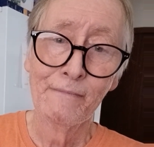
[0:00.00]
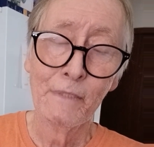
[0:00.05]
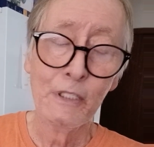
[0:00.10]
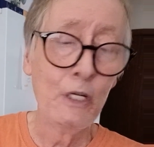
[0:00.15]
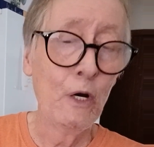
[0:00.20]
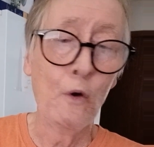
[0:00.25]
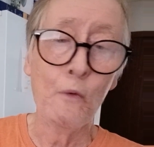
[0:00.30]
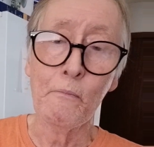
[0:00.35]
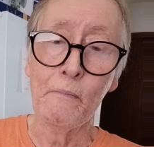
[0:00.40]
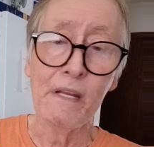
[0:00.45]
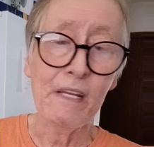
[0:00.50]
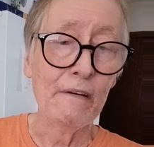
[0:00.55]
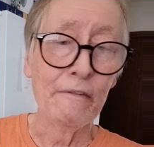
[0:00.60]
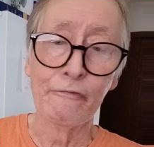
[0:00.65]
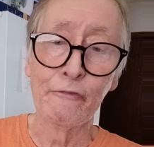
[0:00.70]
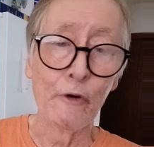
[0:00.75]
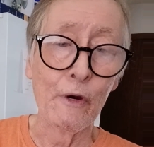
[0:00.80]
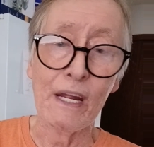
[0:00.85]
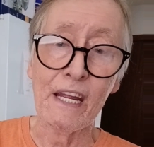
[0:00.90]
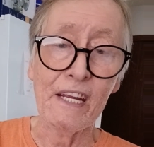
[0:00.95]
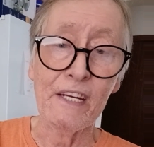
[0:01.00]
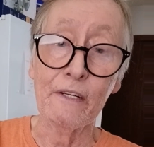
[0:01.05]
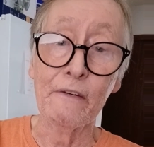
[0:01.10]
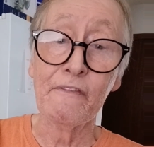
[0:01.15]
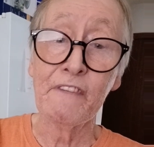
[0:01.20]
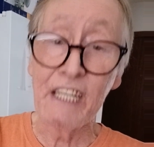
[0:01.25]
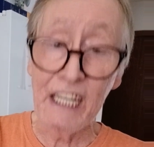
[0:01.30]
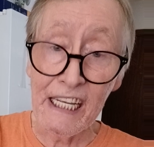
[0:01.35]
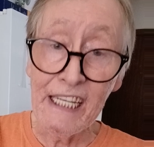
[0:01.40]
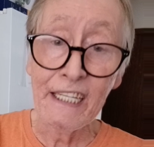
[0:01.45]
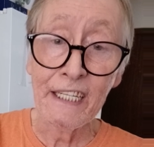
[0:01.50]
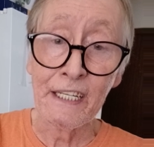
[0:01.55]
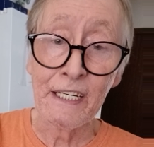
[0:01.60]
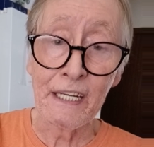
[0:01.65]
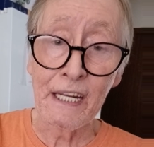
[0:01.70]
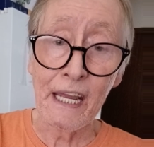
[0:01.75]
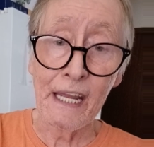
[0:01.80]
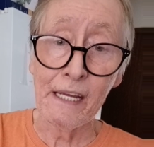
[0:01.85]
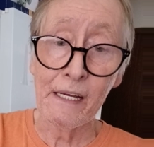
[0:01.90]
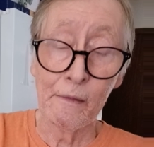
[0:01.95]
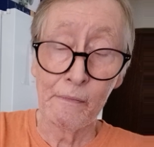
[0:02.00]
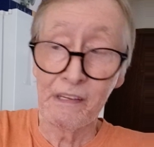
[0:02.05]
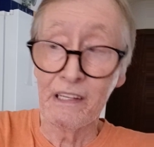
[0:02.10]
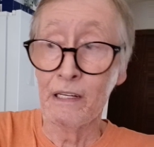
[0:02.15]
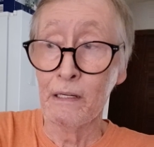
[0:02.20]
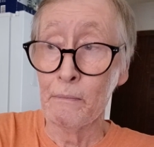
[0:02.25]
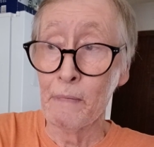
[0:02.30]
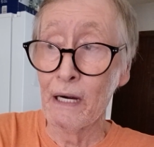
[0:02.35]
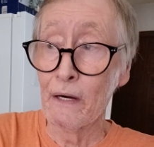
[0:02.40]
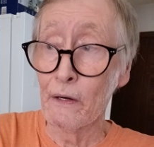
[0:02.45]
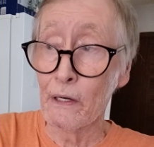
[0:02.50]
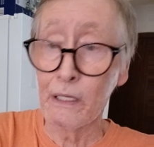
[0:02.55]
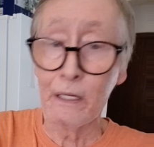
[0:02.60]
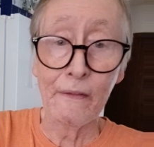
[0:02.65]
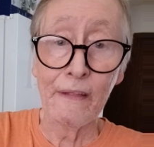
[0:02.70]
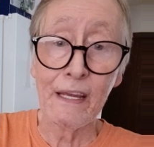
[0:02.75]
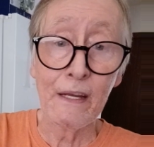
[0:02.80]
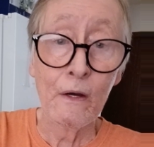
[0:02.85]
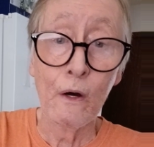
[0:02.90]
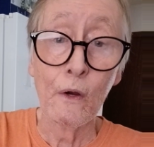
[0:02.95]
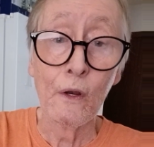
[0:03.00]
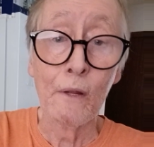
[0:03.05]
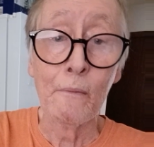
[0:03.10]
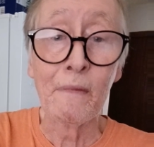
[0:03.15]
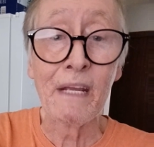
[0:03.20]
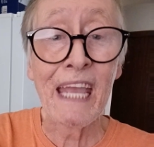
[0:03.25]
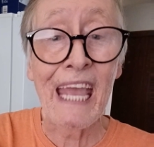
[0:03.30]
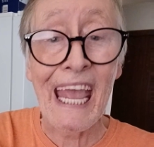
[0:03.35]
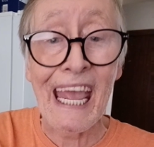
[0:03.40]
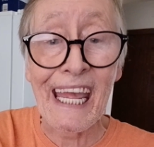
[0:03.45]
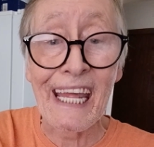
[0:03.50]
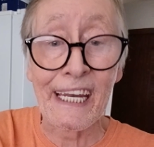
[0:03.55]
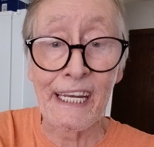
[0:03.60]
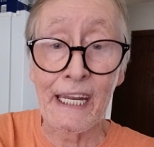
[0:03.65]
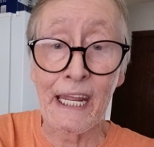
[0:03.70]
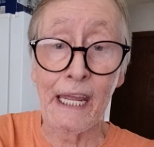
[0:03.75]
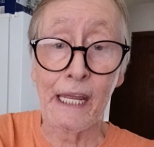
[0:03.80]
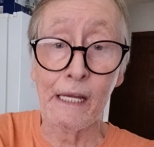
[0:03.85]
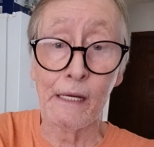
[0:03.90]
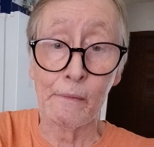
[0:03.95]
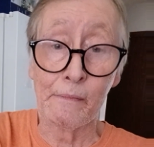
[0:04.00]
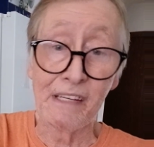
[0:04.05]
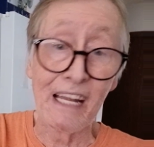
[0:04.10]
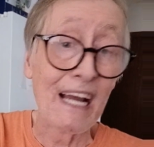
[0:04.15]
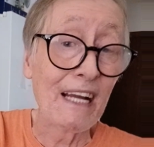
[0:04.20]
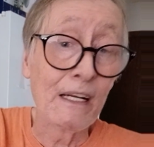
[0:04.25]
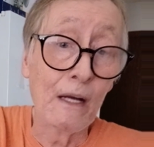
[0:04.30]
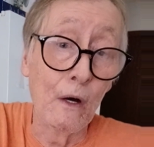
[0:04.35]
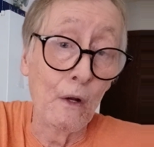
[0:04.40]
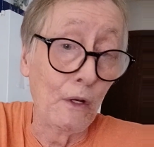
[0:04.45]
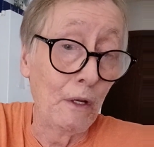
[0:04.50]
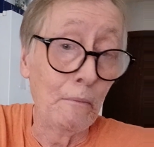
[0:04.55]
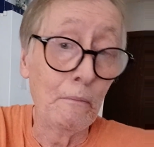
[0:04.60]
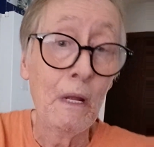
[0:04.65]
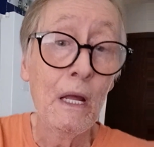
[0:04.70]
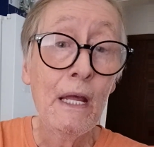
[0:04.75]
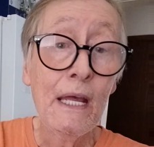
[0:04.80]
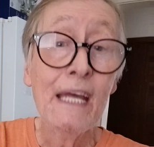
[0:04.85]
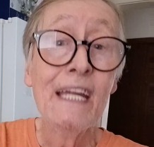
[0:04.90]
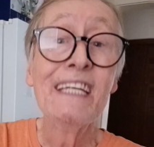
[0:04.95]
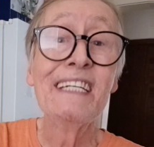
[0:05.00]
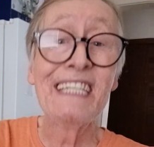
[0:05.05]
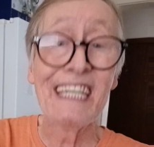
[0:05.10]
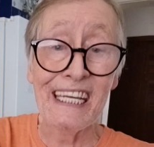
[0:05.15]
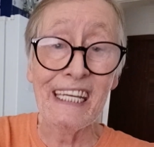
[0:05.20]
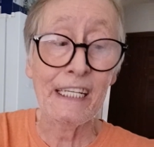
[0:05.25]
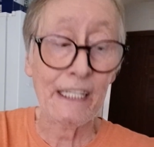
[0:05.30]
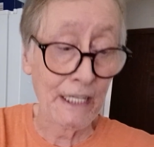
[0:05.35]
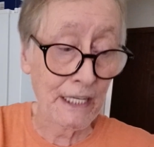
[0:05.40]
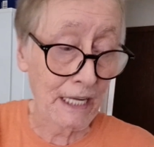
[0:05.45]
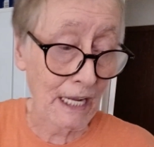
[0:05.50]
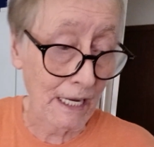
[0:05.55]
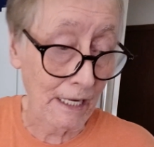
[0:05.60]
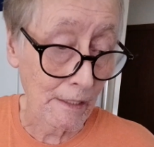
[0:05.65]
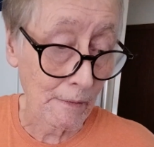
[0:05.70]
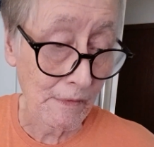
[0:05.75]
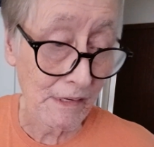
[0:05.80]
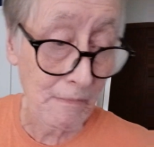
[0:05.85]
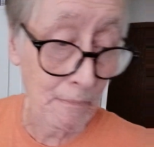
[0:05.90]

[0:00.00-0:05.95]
Don't be afraid of tinned hams. In America, they call them canned hams. I call them tinned hams